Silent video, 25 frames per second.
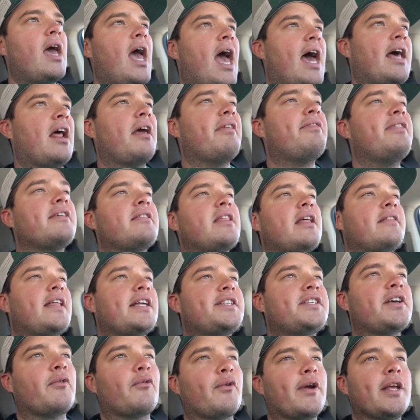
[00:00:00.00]
And I think that
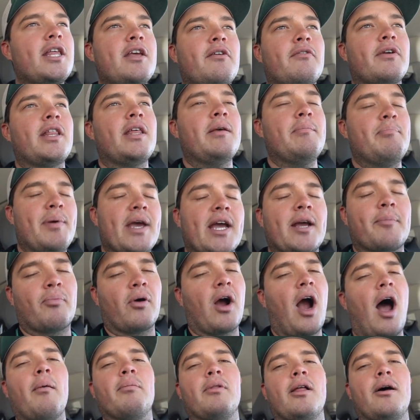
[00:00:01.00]
that's a really, really big
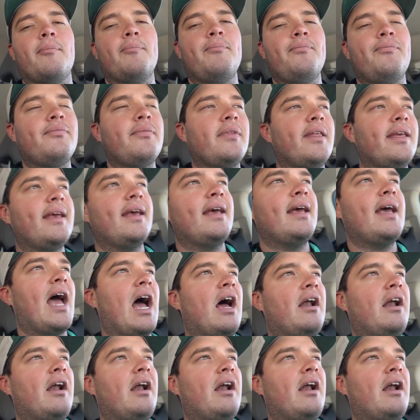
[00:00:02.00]
problem.